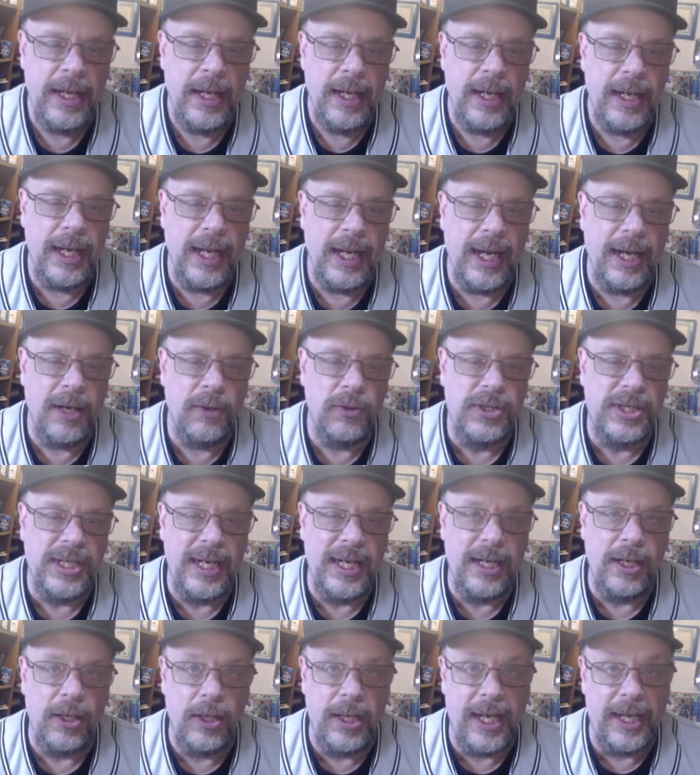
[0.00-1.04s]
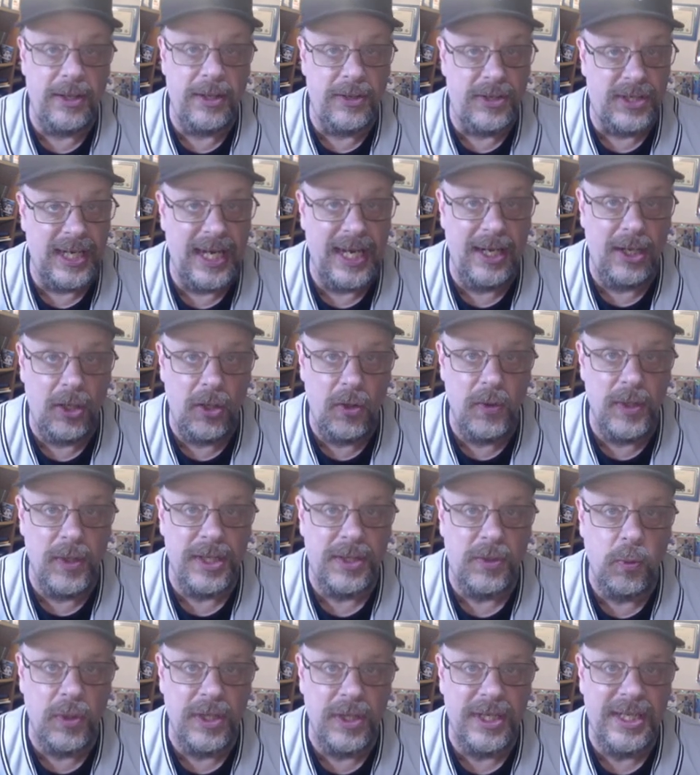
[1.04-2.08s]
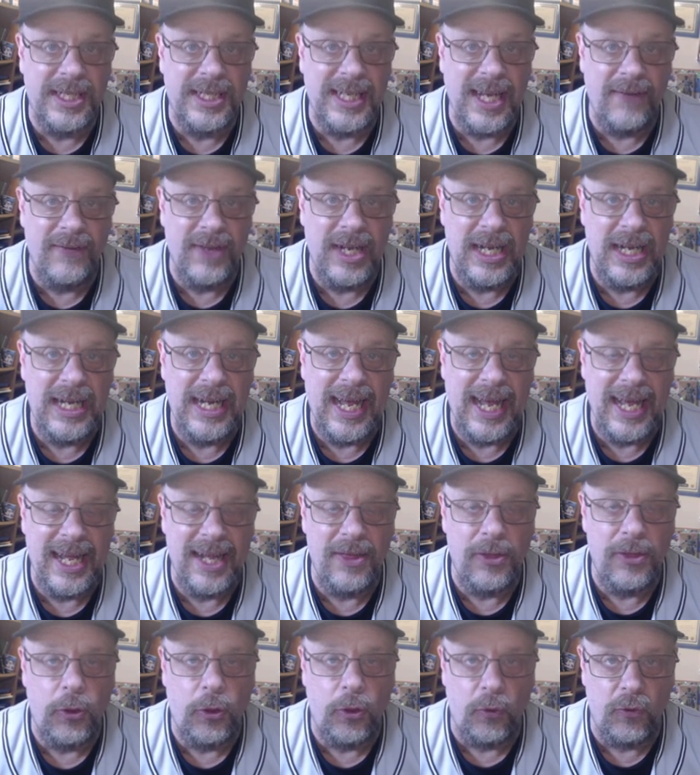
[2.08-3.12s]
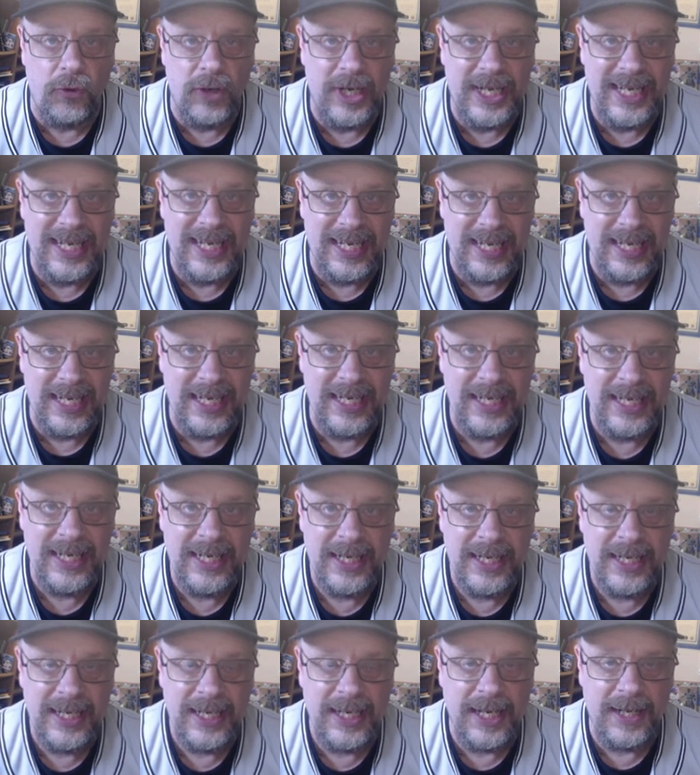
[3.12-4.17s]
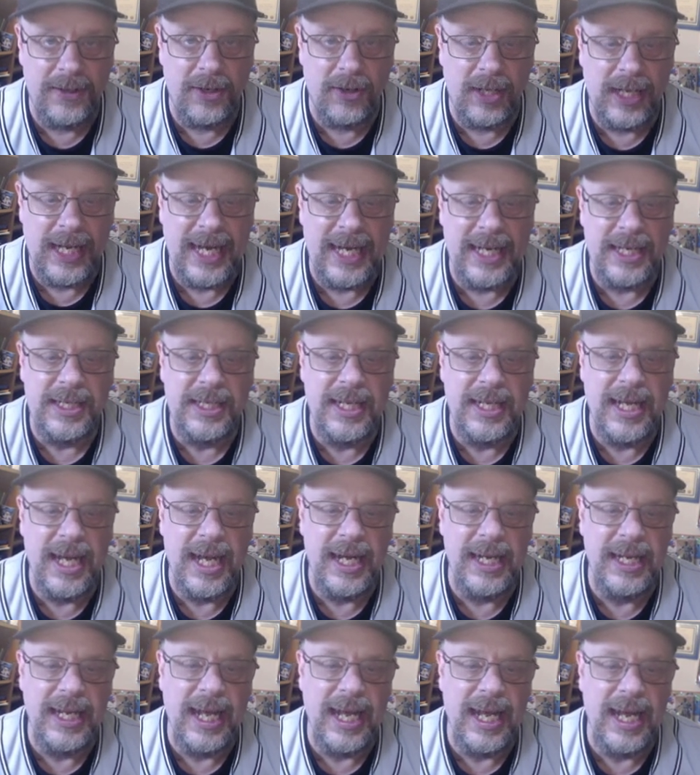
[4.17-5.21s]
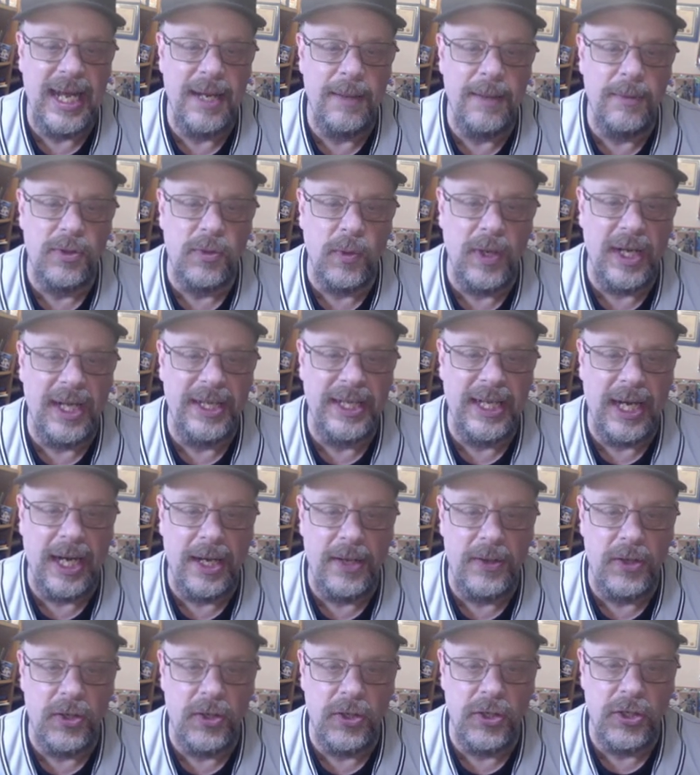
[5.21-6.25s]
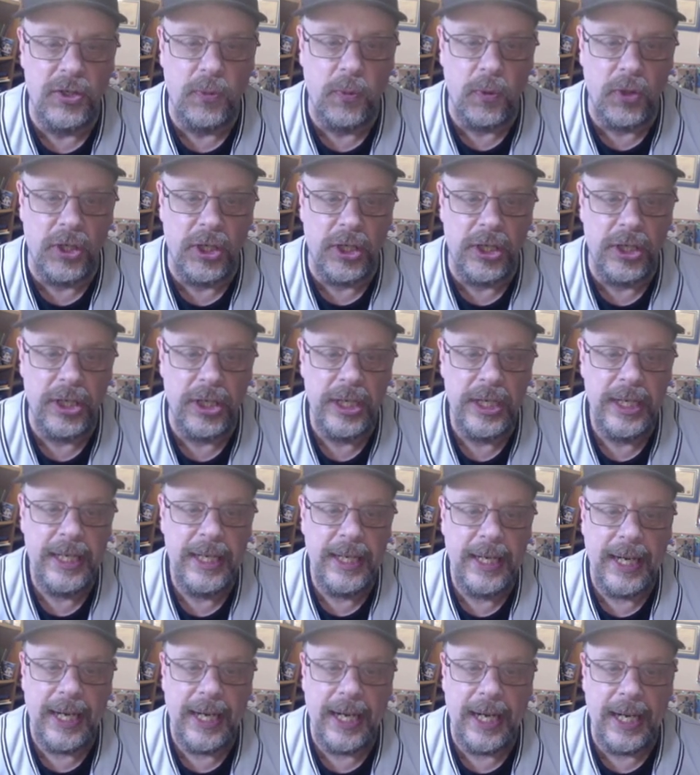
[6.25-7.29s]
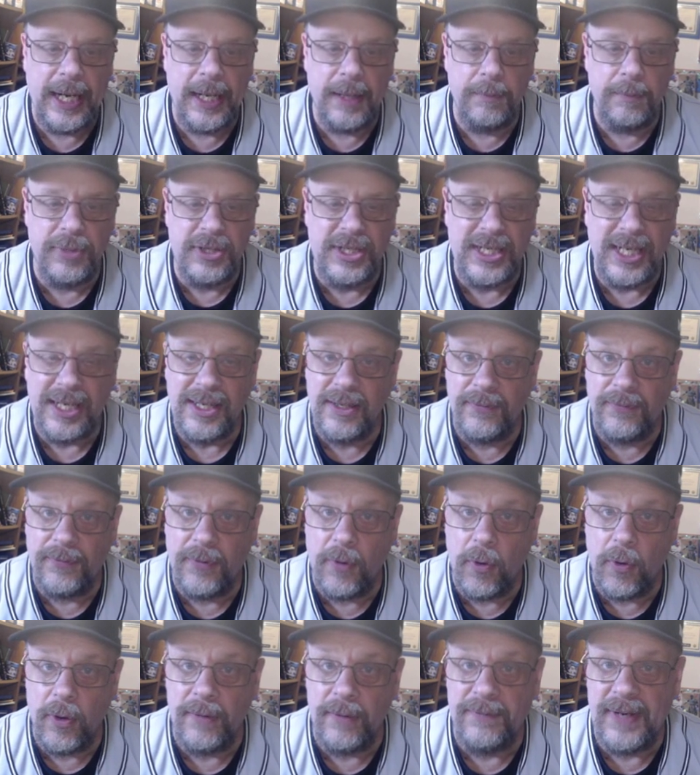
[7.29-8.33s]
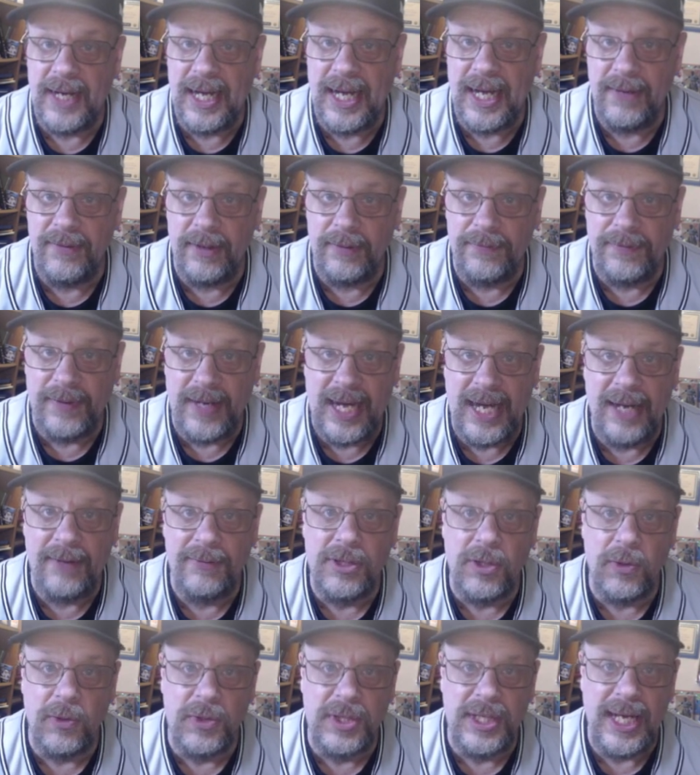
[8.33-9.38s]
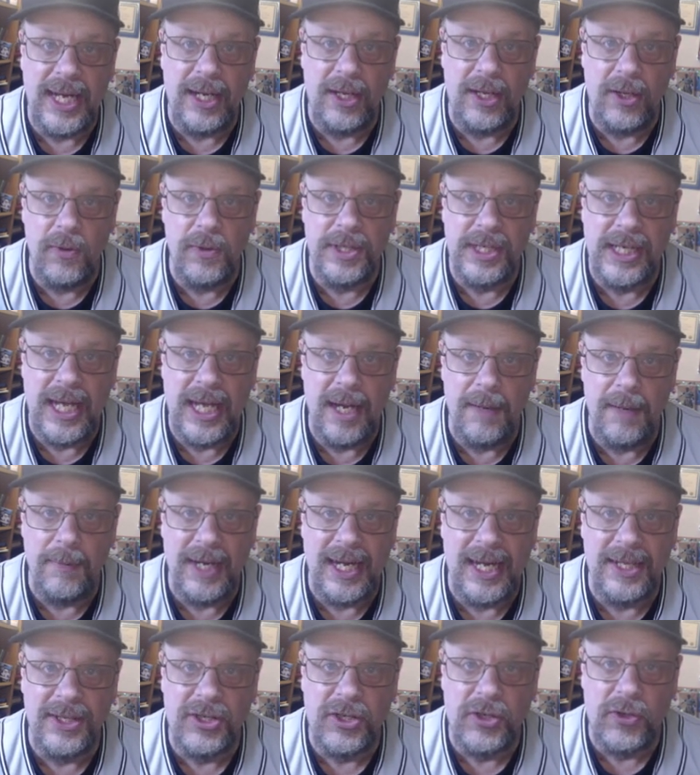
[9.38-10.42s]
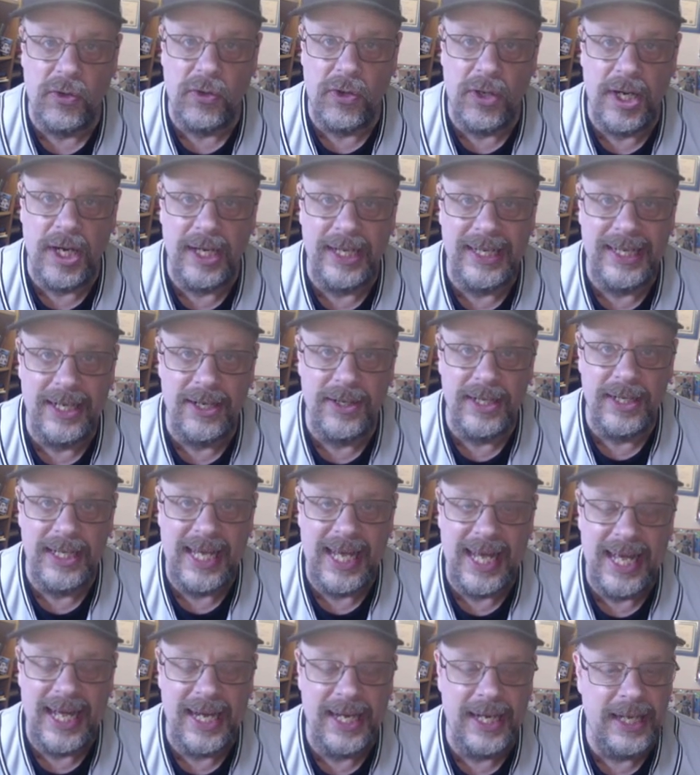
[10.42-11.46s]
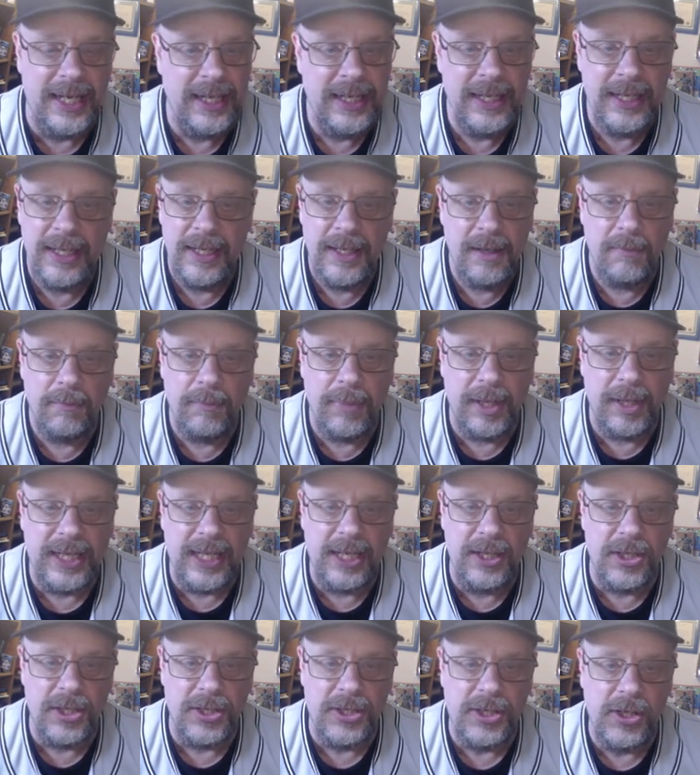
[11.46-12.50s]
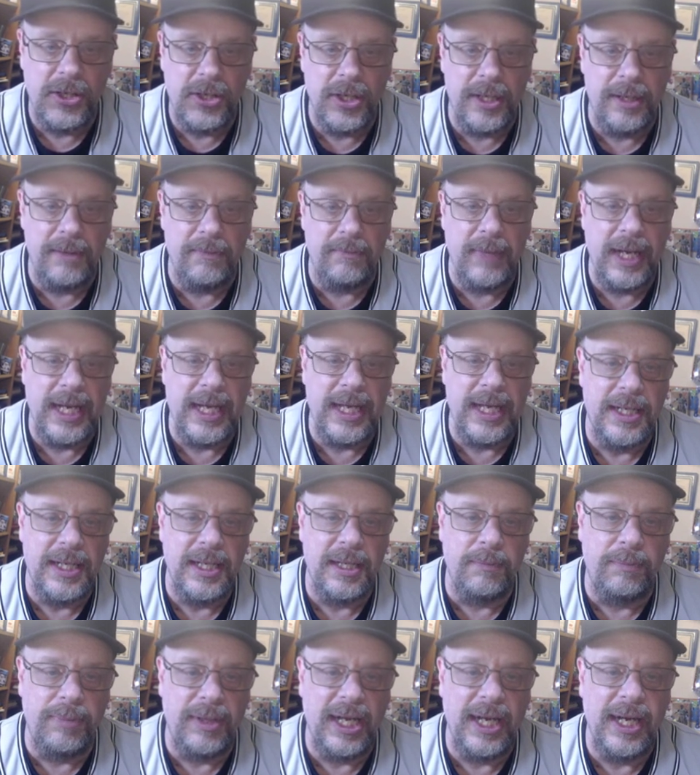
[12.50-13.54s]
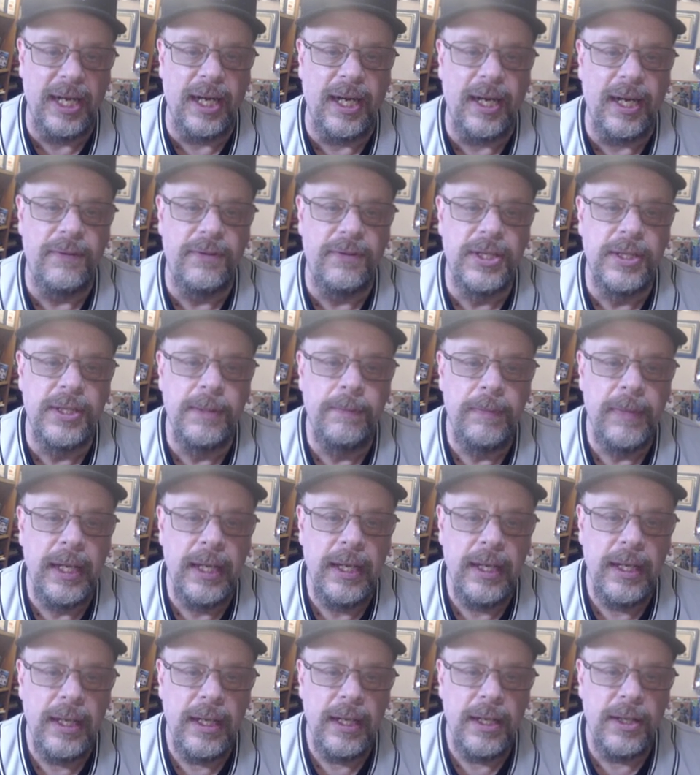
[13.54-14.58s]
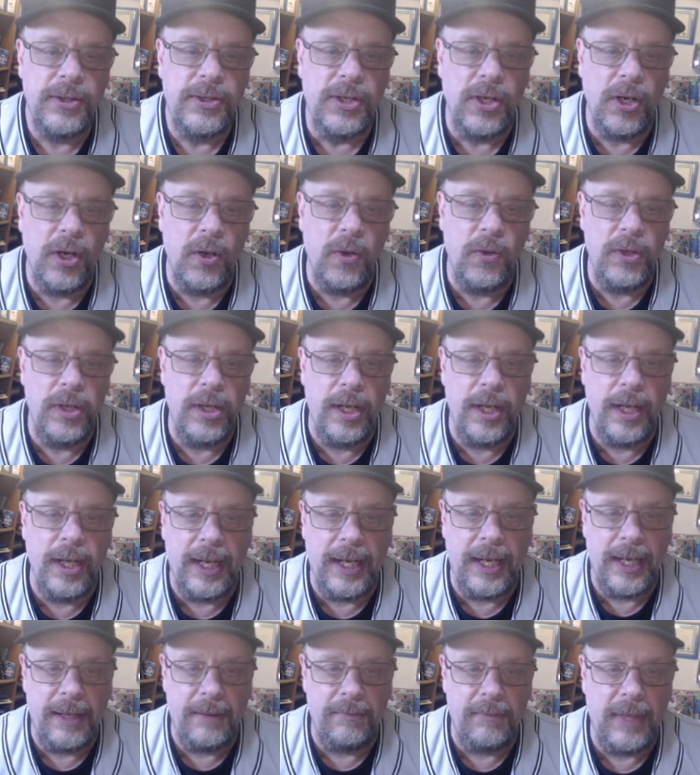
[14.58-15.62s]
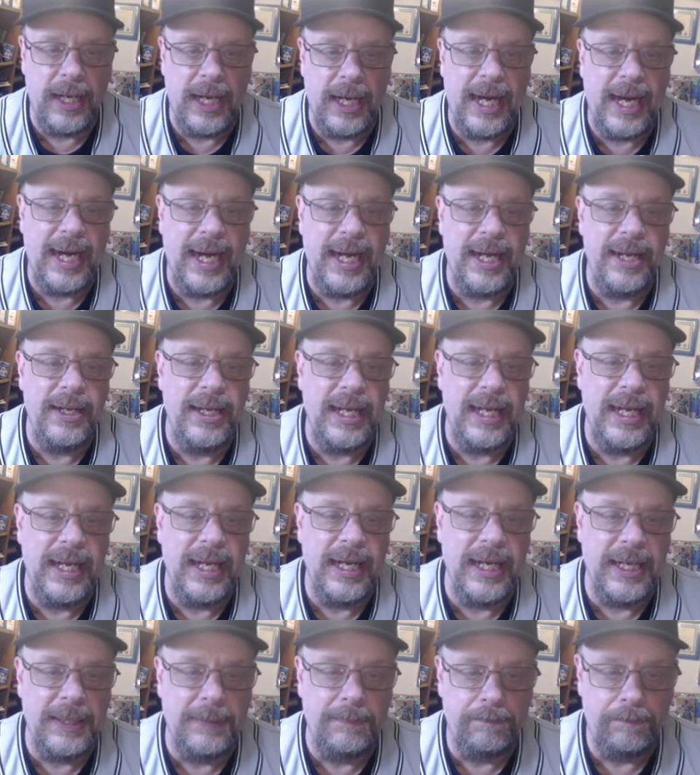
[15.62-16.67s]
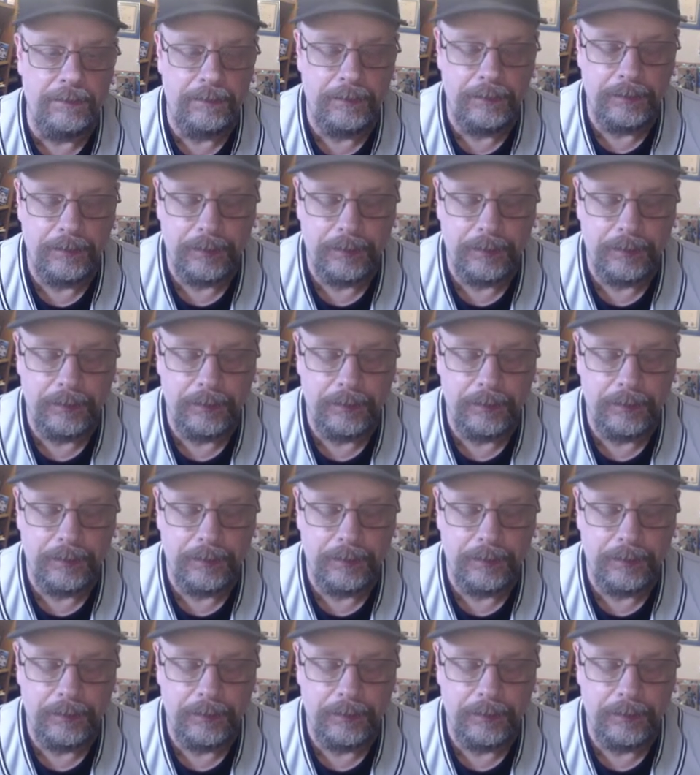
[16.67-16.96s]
Now St. L- and St. Louis was seven and three in their last ten games, while the others were um, six and four and five and five. So St. Louis came on strong near the end, but they just couldn't make the playoffs. So um, on the um,